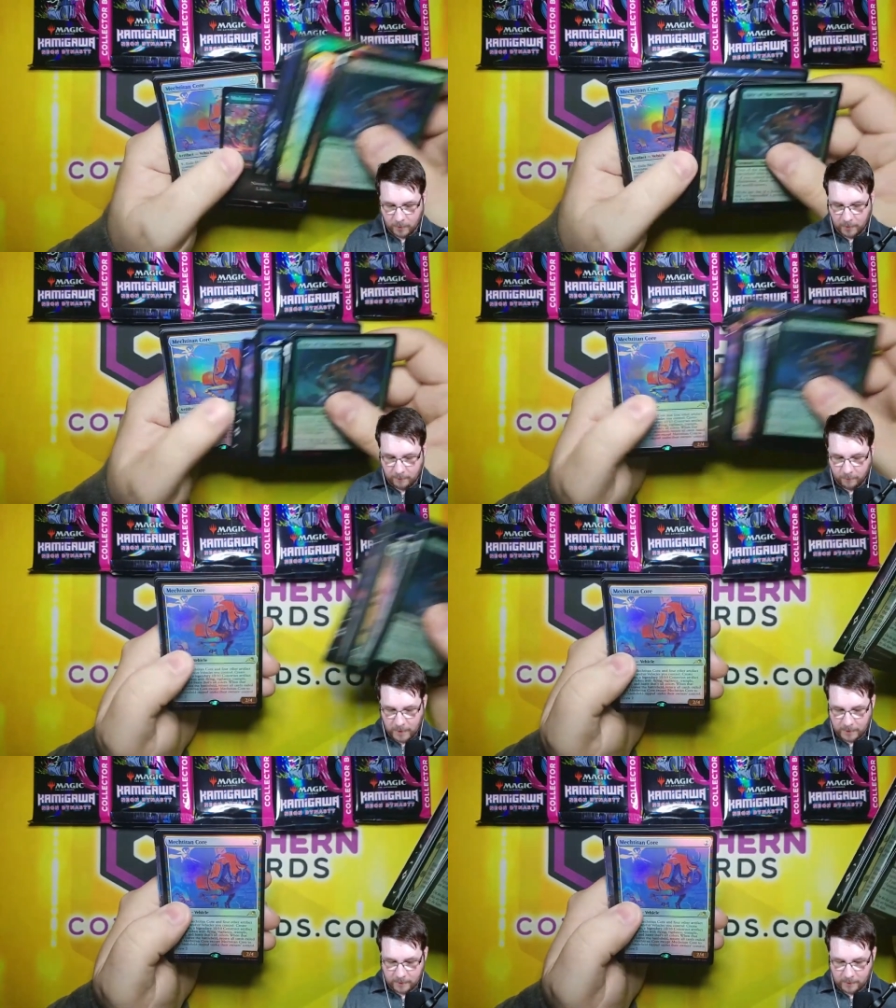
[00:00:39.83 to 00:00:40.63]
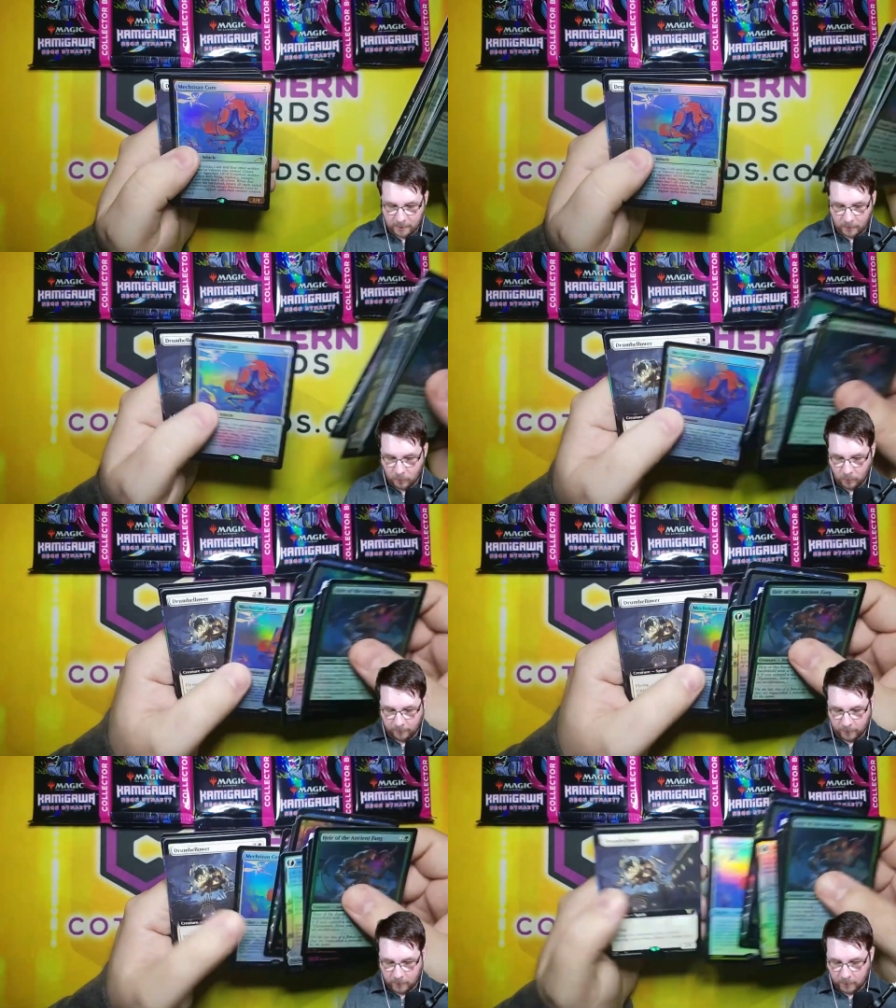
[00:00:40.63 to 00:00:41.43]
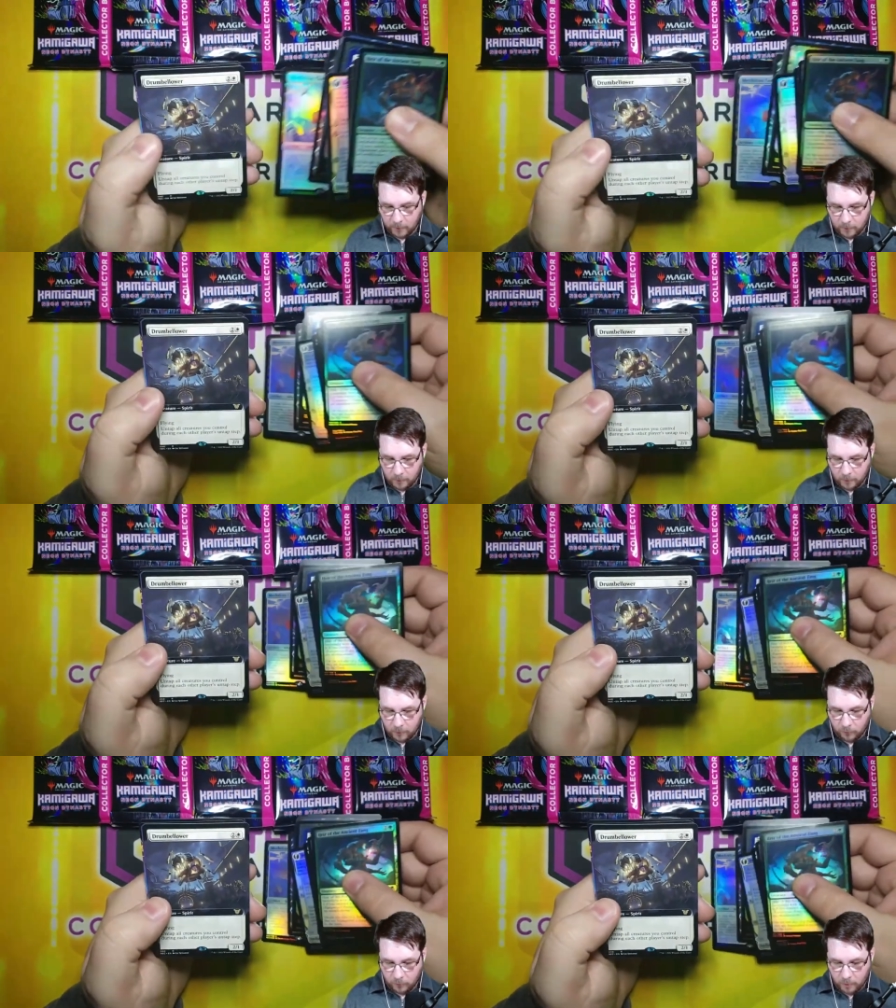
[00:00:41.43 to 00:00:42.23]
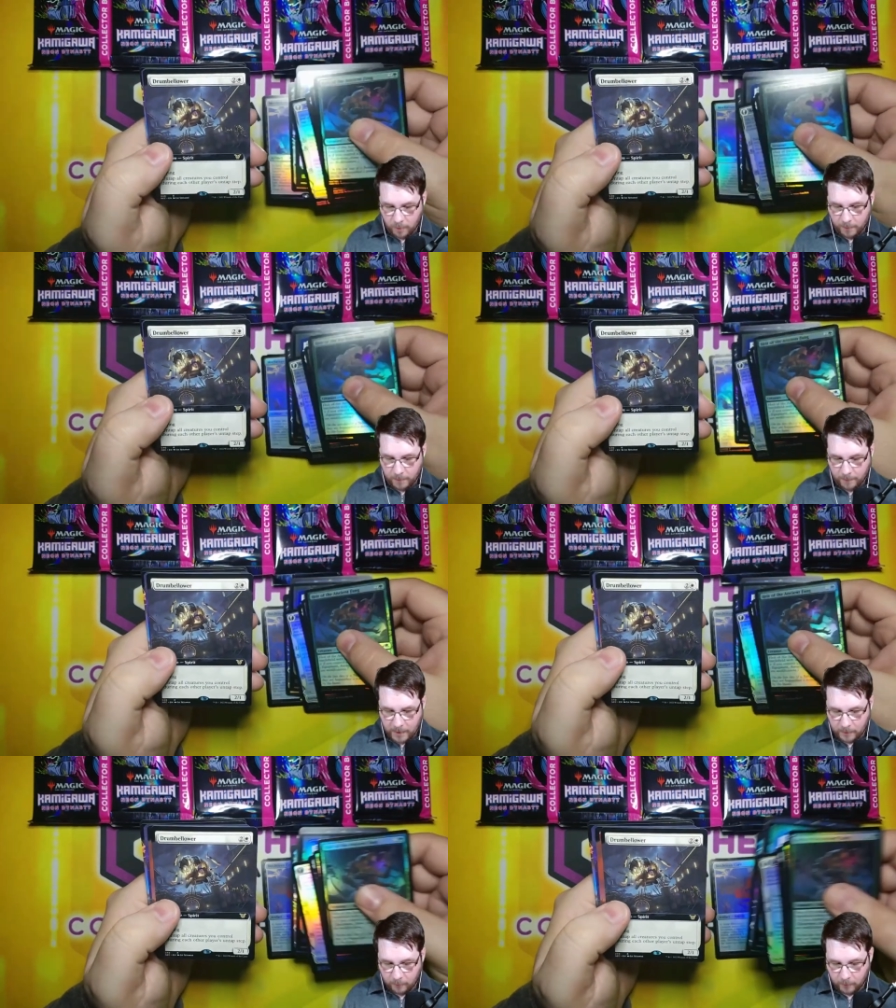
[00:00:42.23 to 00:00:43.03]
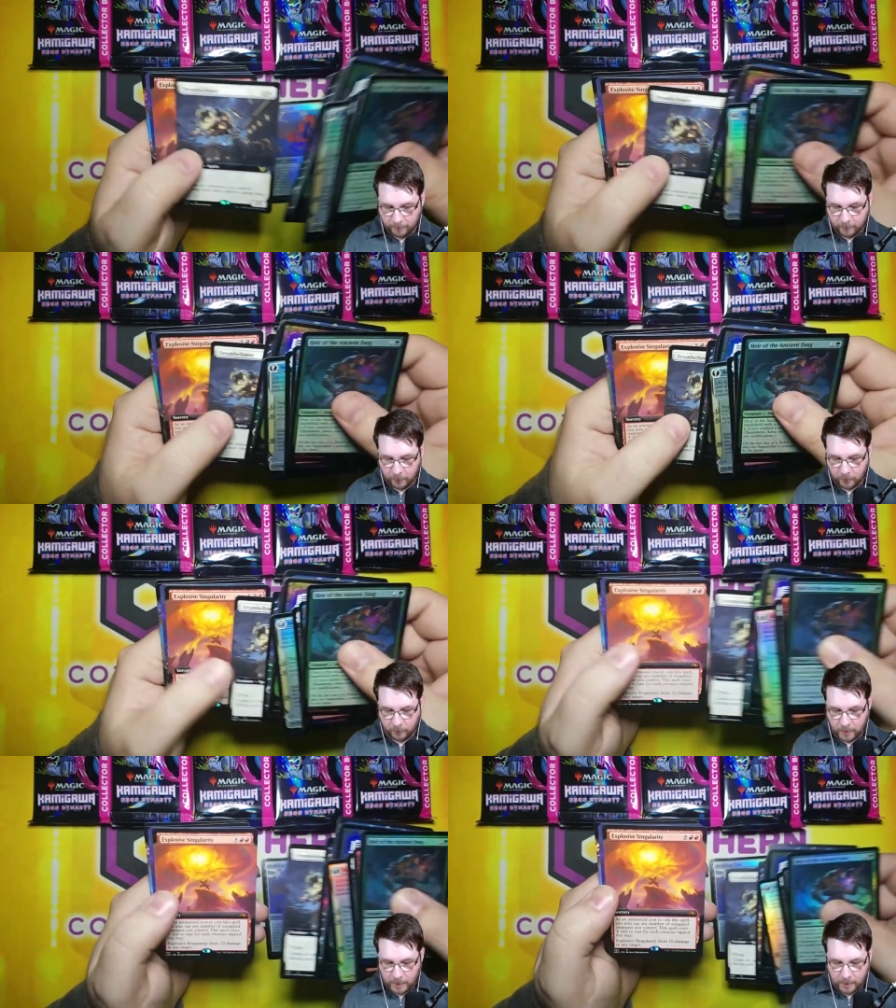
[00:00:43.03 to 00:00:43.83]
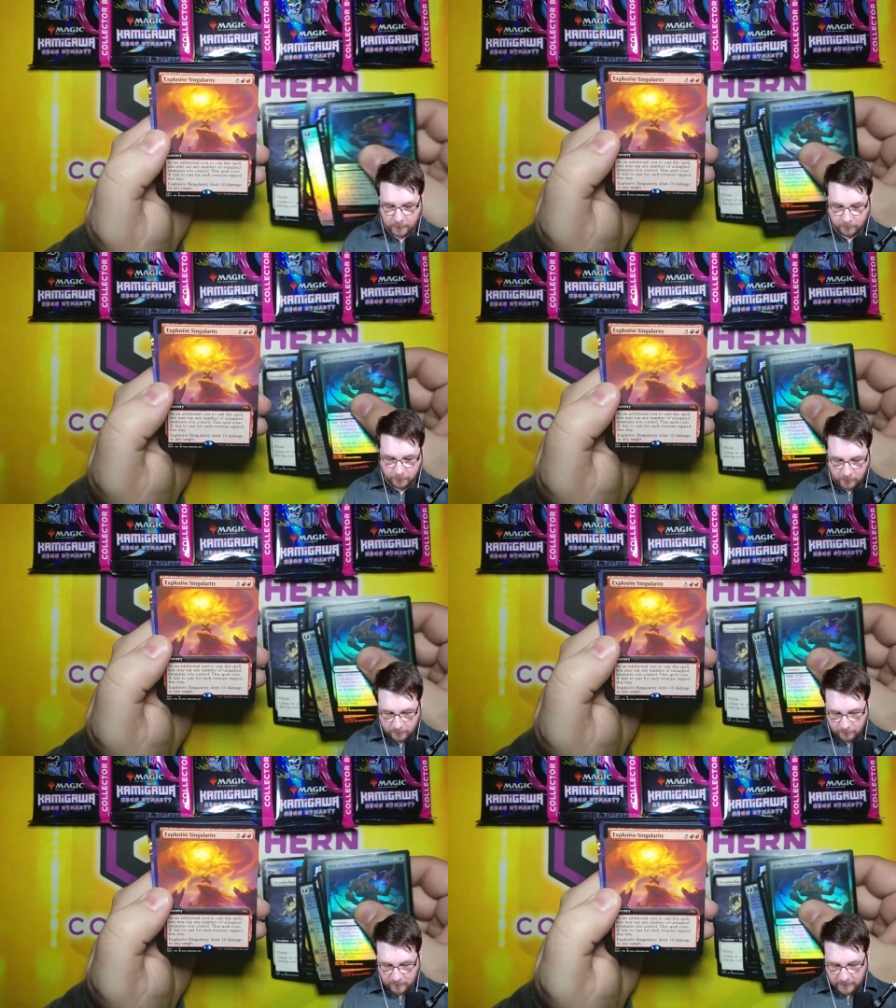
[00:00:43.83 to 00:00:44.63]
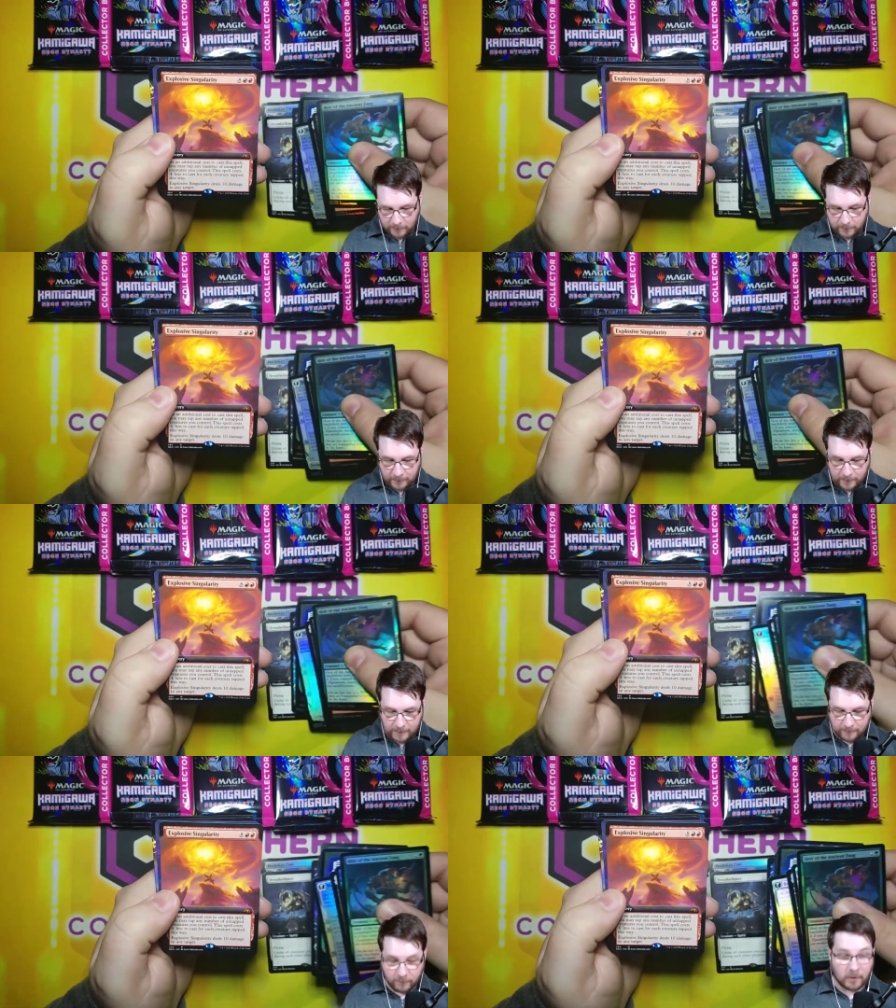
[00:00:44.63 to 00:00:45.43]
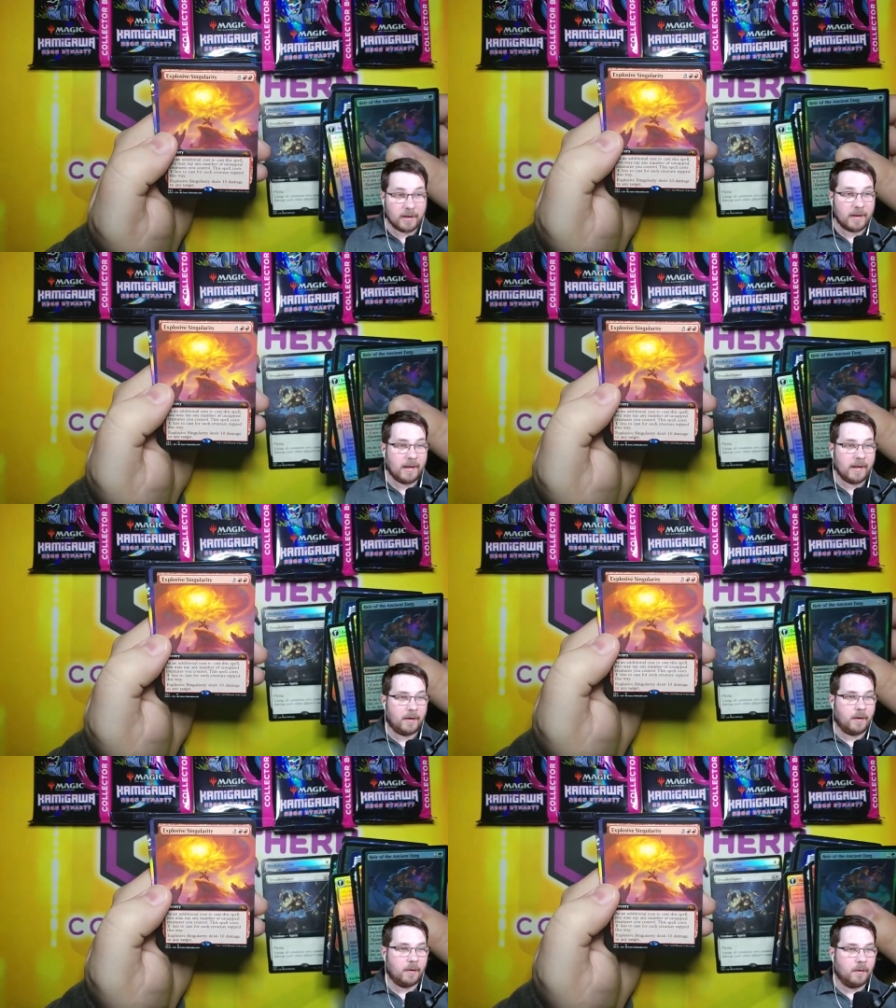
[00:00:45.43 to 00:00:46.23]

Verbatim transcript: You have Mech Titan Core for two, Drum Bellower for three, Explosive Singularity for ten,